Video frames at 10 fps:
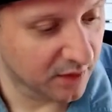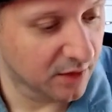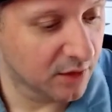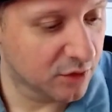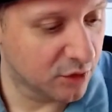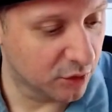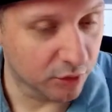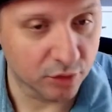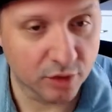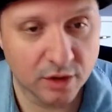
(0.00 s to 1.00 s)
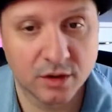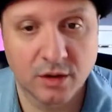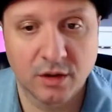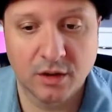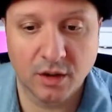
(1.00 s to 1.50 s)
to
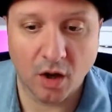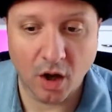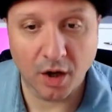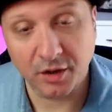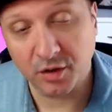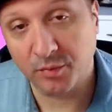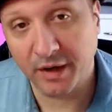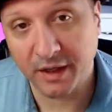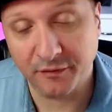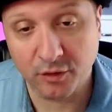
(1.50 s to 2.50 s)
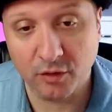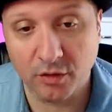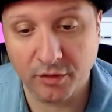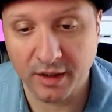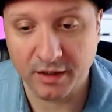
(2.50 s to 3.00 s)
audit your brand for
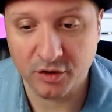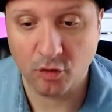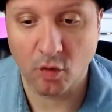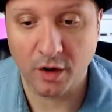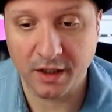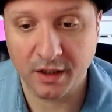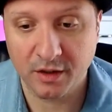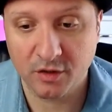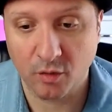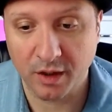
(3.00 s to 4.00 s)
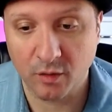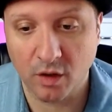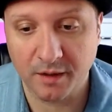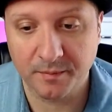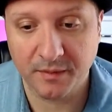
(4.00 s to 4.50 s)
growth in
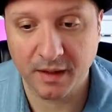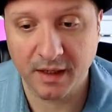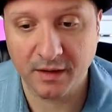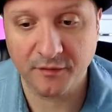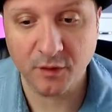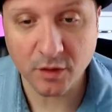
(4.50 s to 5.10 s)
2021. And the first